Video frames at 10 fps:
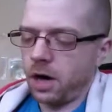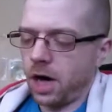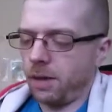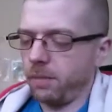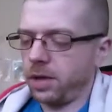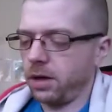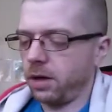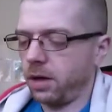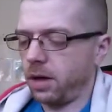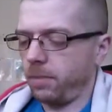I'm an
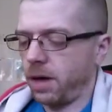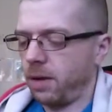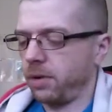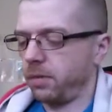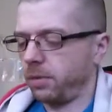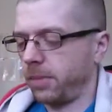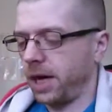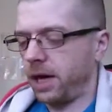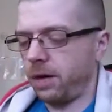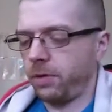abominable
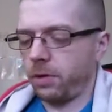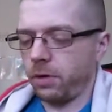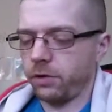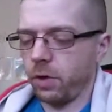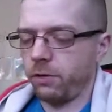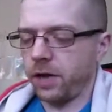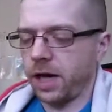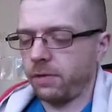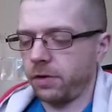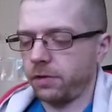man, there is no
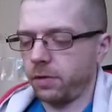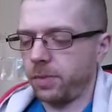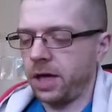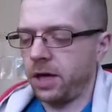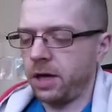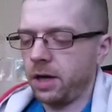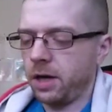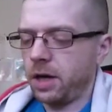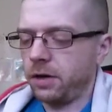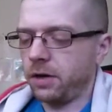forgiveness for me,
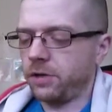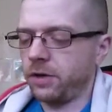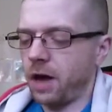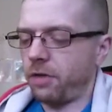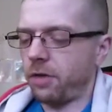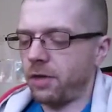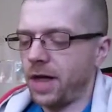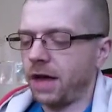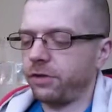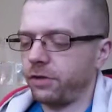does nothing
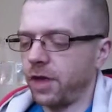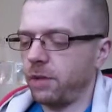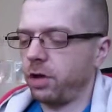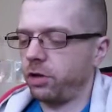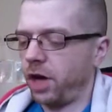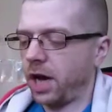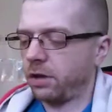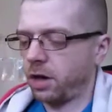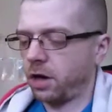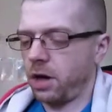less than
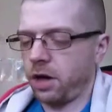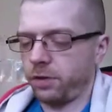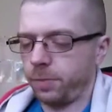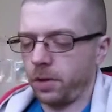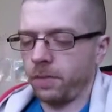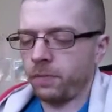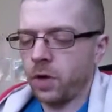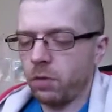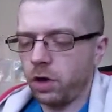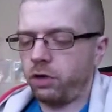reject the gospel,
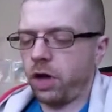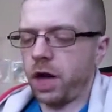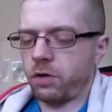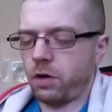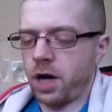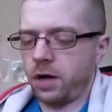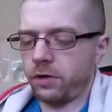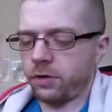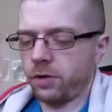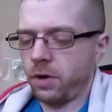reject
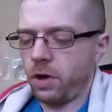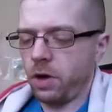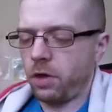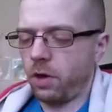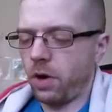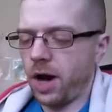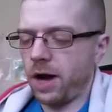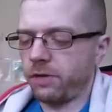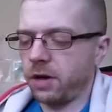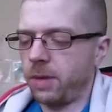Christ. Though I
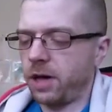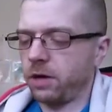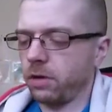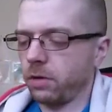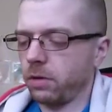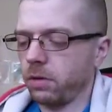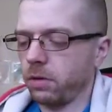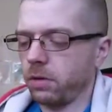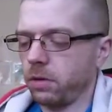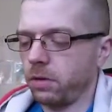have committed the,
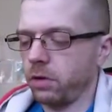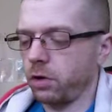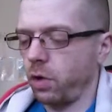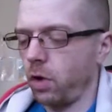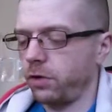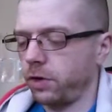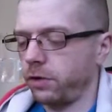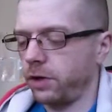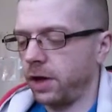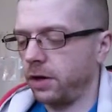the
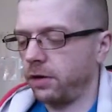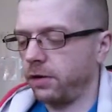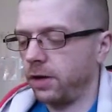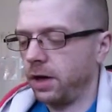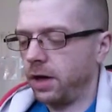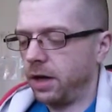grossest sins,